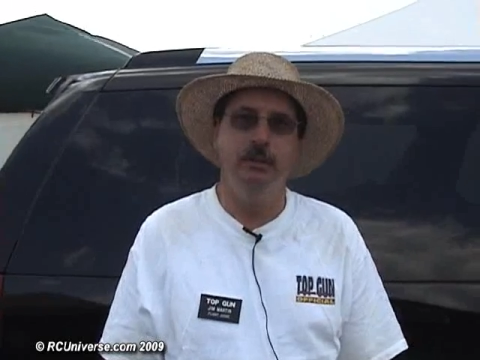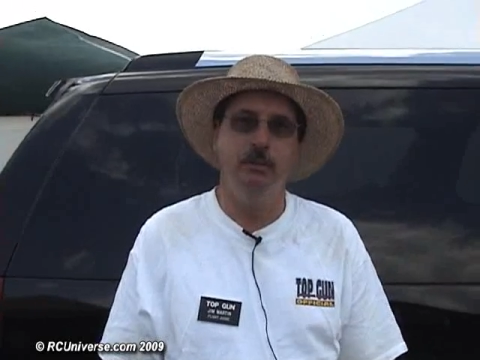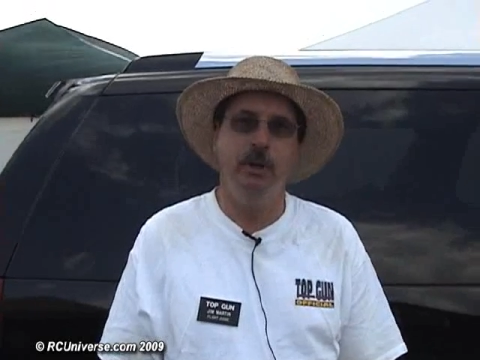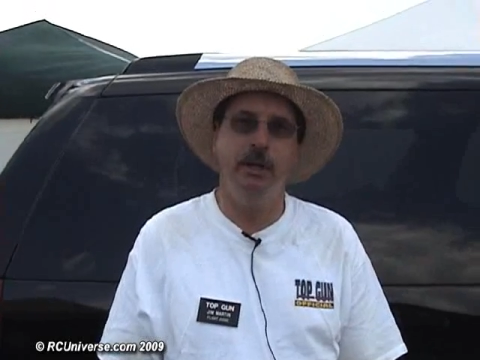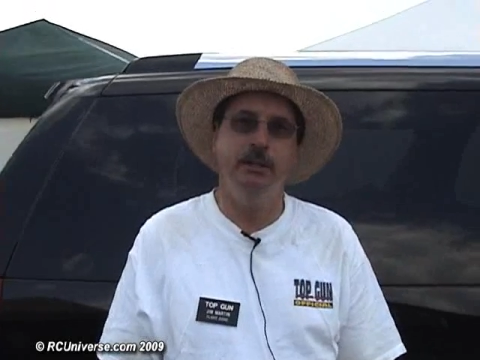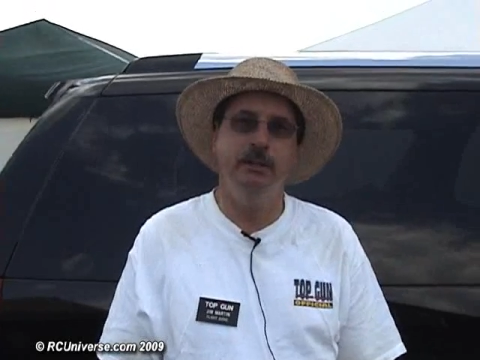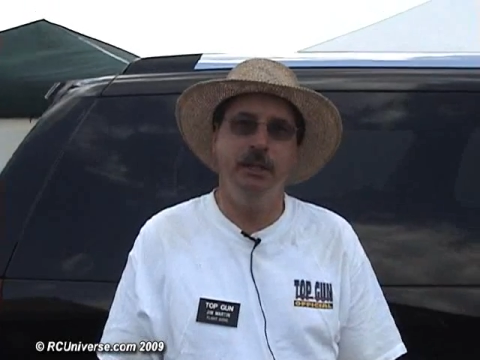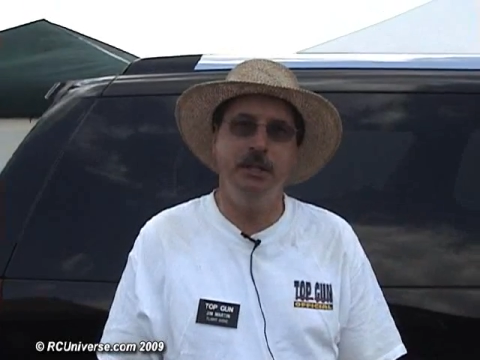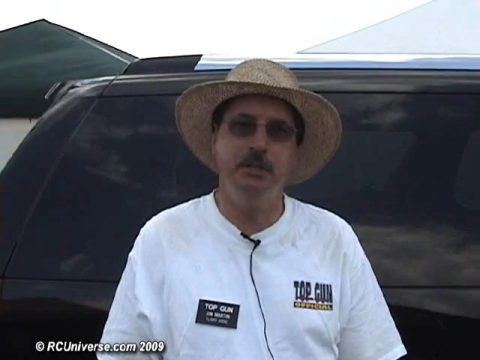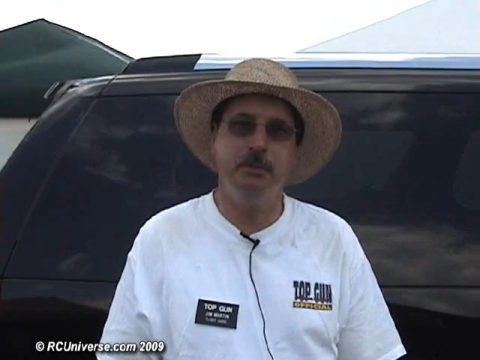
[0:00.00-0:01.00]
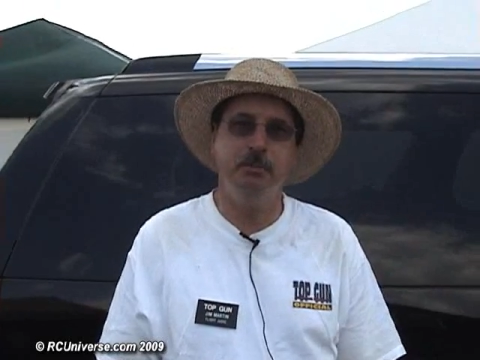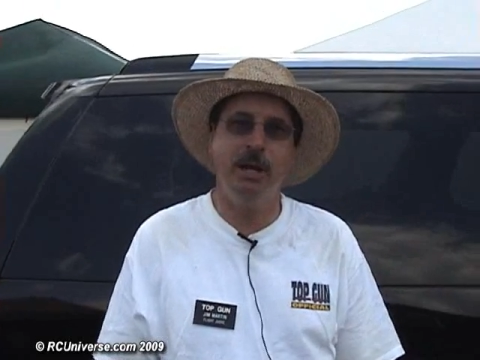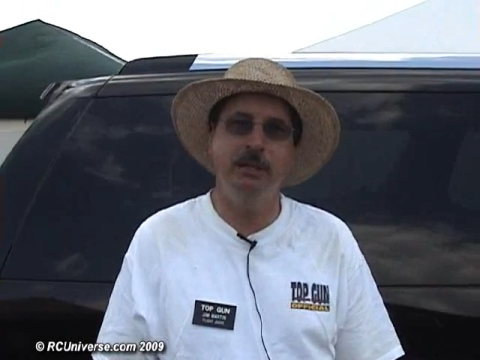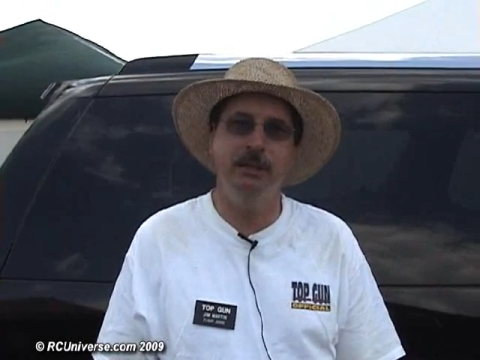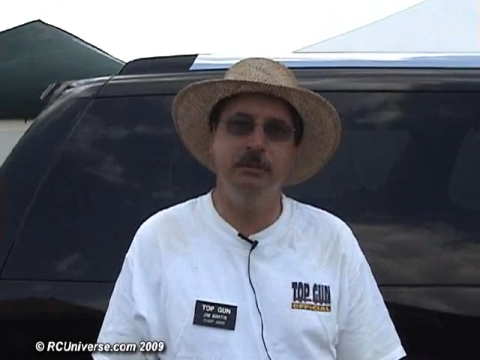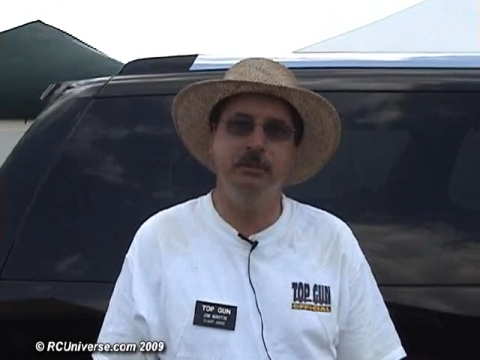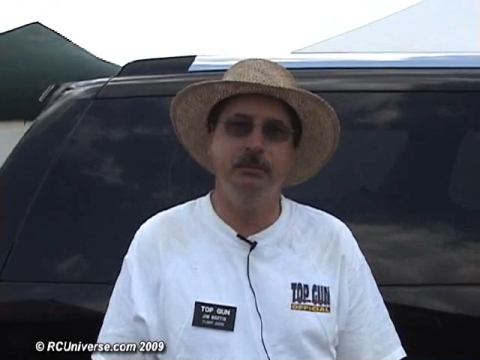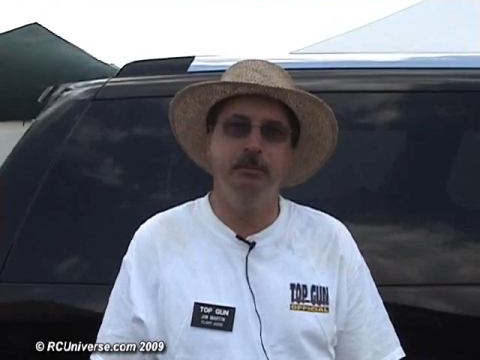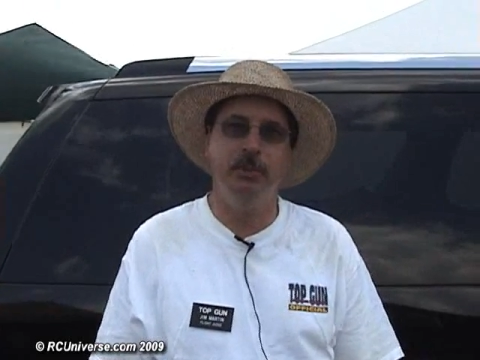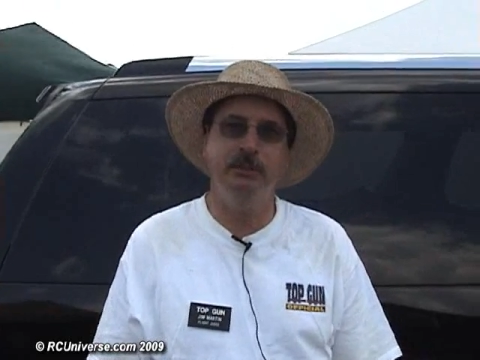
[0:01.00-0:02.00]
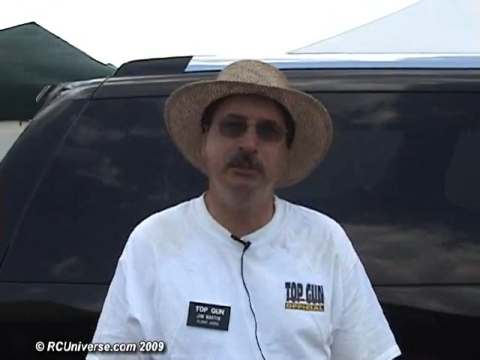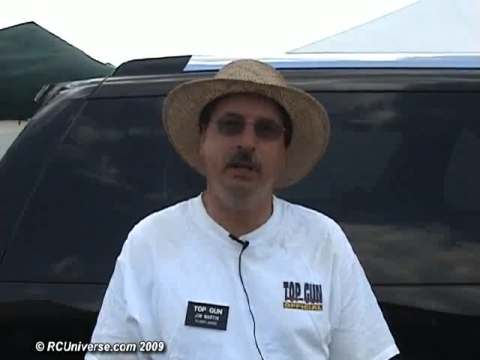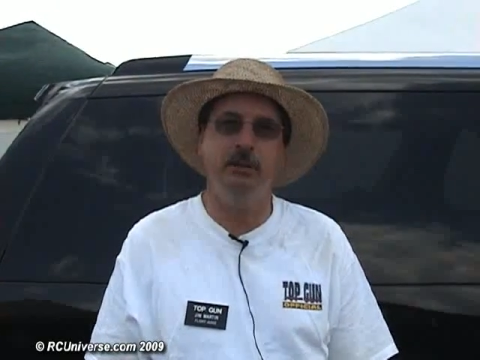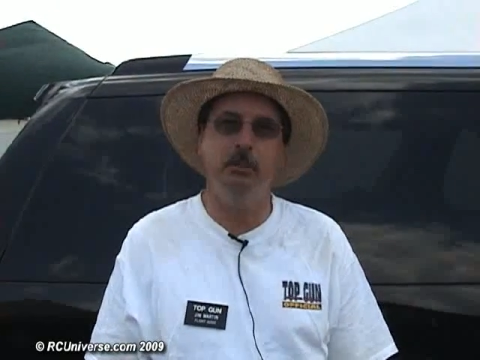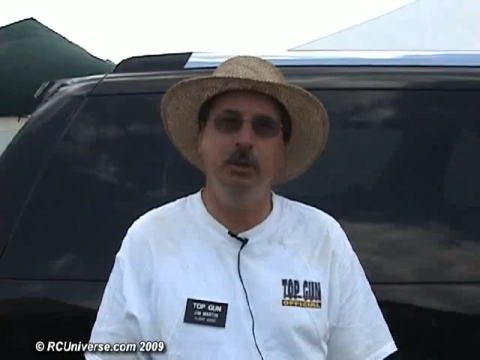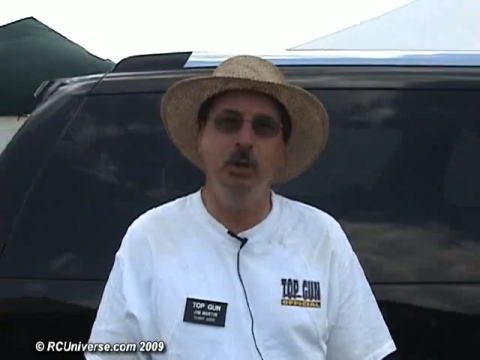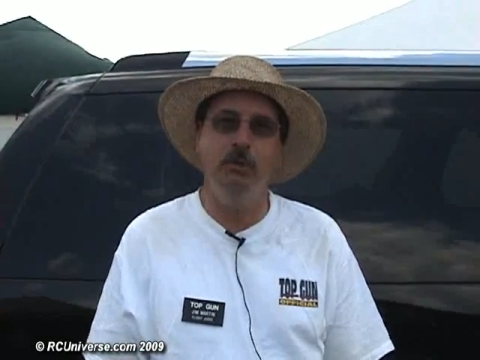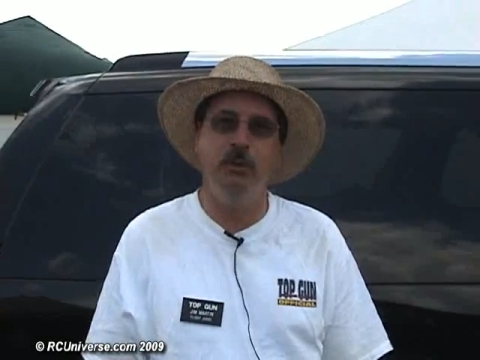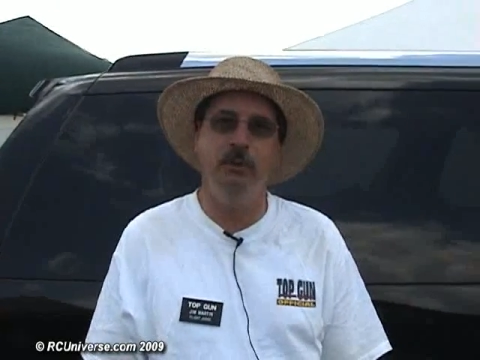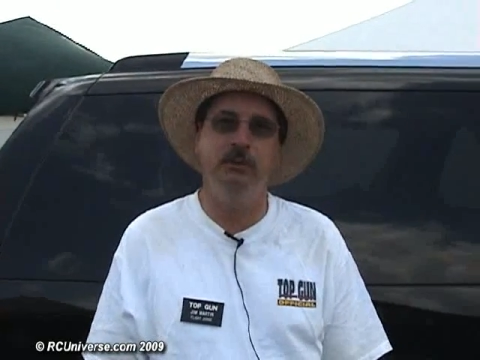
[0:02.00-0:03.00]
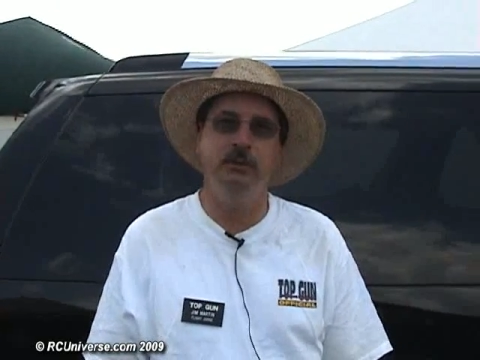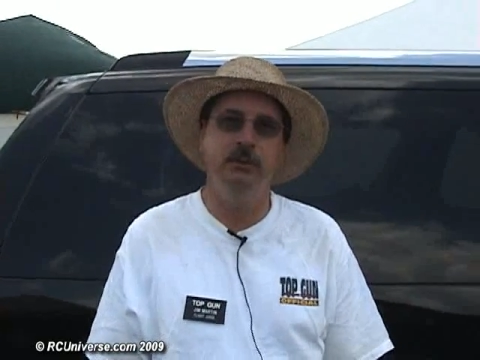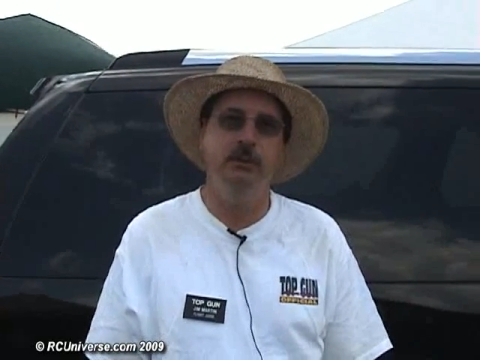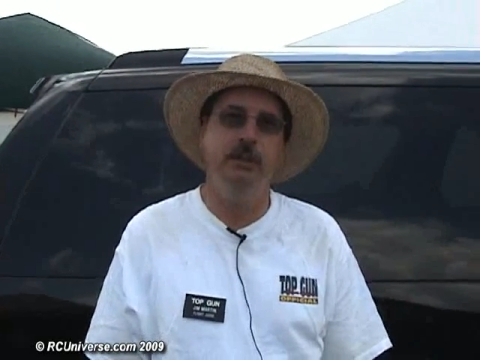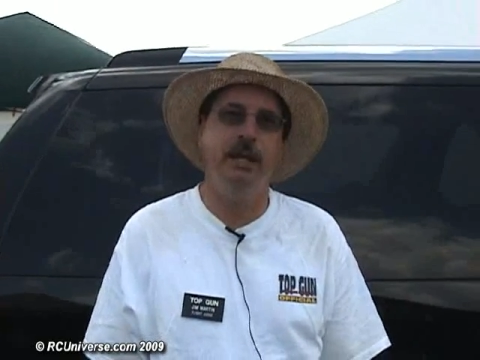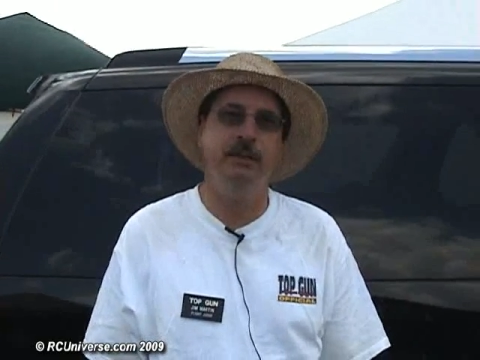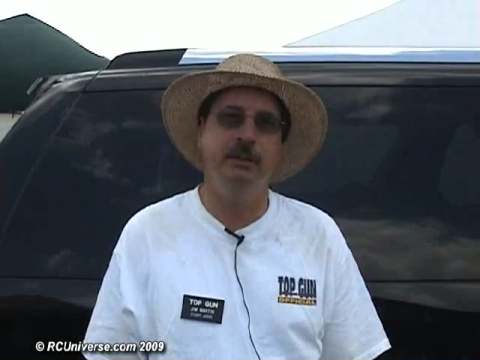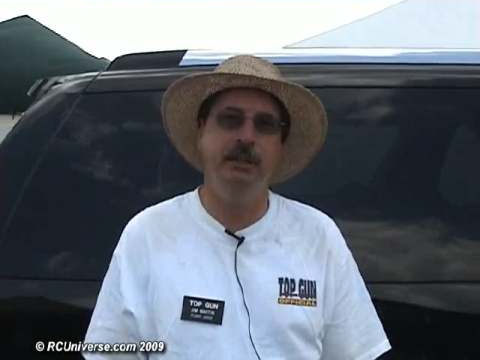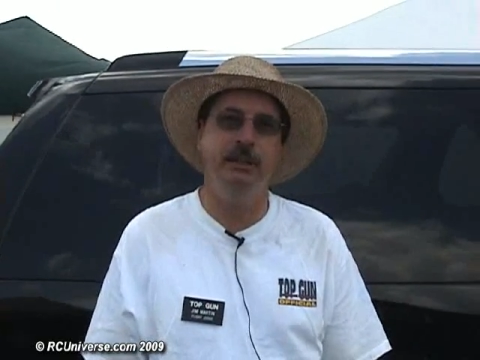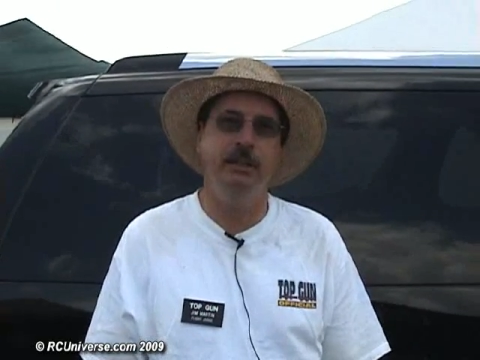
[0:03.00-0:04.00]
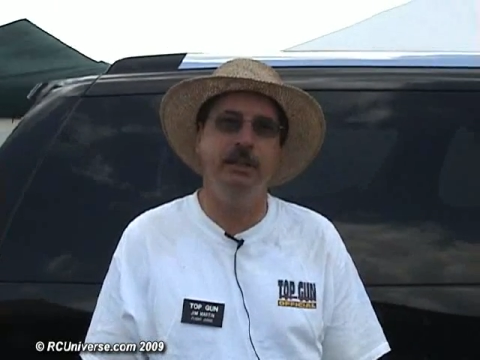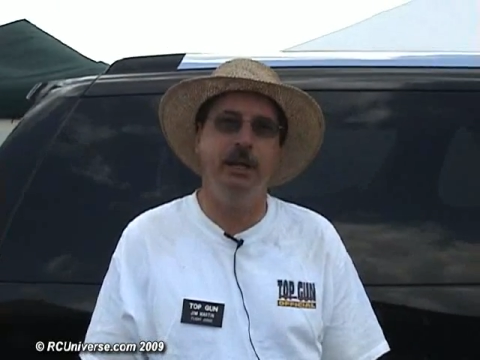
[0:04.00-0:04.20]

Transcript: Right. Each pilot picks out the maneuvers that the